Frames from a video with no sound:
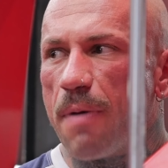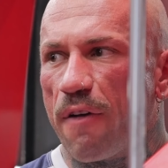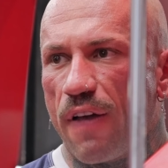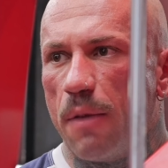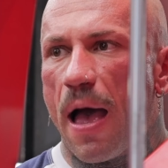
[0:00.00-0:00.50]

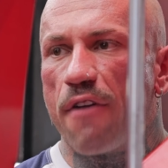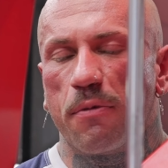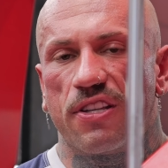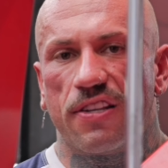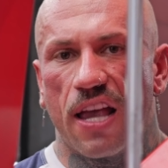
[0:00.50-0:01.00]
might feel better
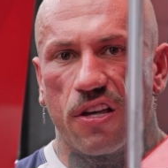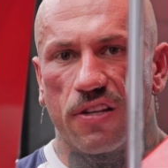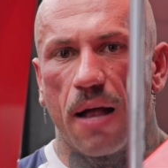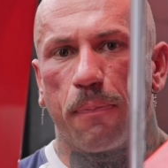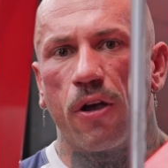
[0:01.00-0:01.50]
from a sensation
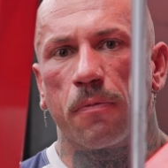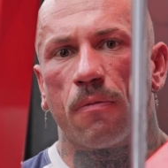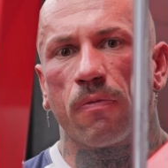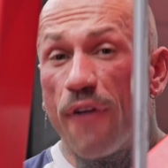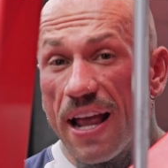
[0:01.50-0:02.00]
standpoint.
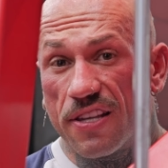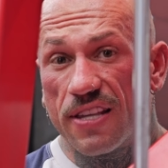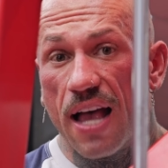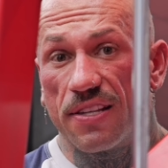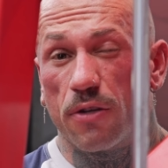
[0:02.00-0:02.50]
Now, other
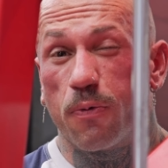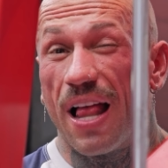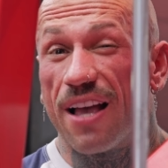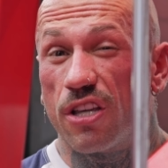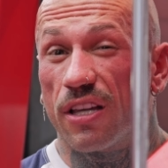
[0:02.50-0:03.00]
exercises
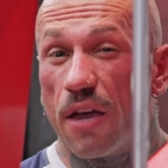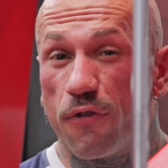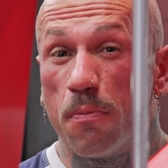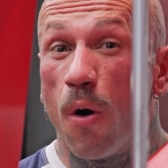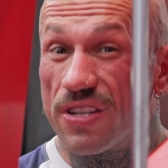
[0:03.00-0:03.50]
will actually
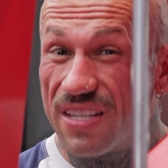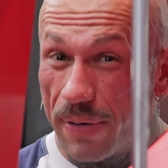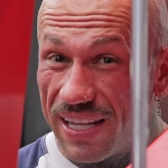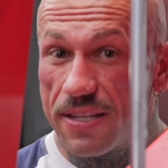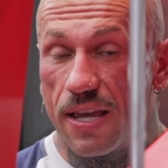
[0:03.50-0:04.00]
give you more
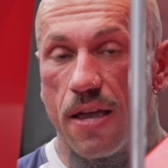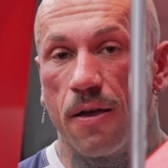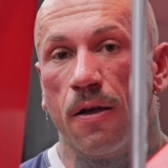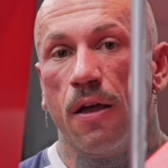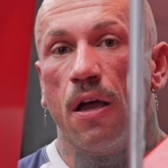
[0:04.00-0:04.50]
stability.
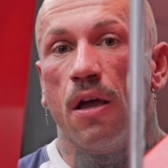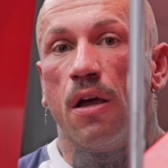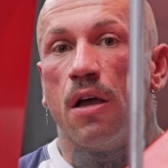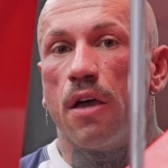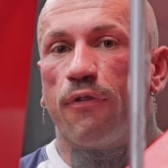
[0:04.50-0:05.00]

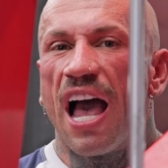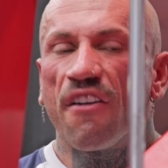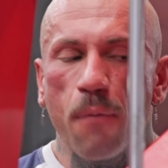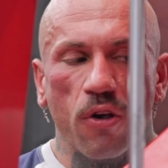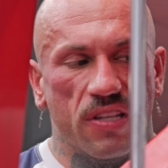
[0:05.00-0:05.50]
If you
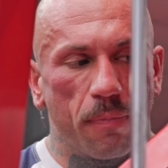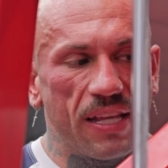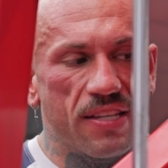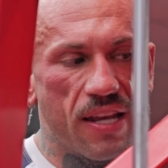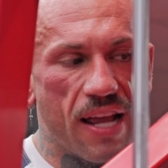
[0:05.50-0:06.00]
have more
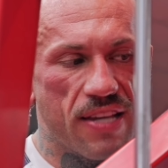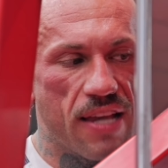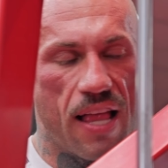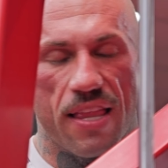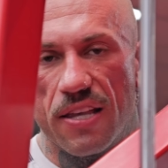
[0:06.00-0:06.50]
stability in
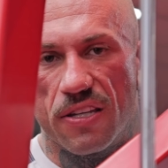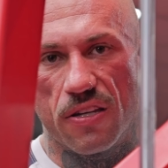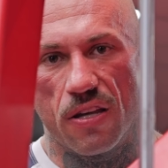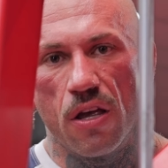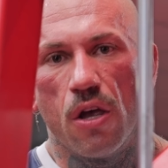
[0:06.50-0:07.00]
exercise like
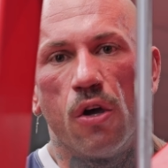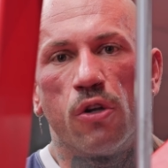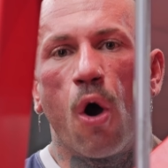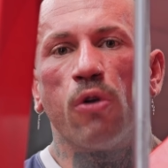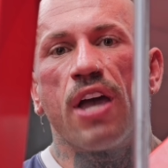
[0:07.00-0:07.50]
this,
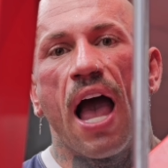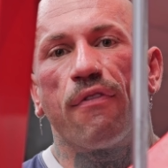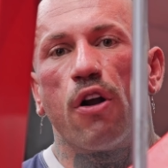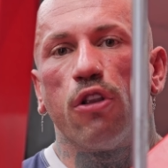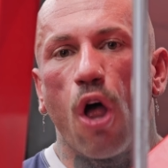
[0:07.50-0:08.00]
not only
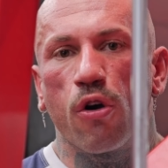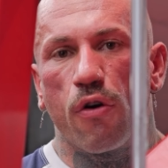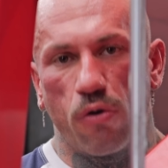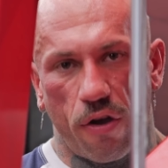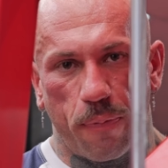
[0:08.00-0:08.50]
have a
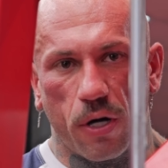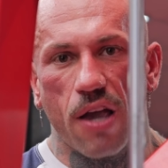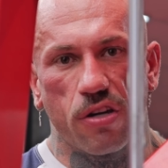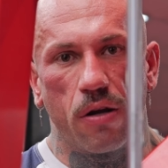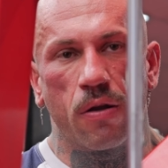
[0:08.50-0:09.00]
longer run rate
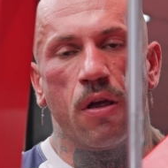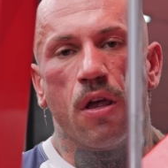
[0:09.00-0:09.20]
progression,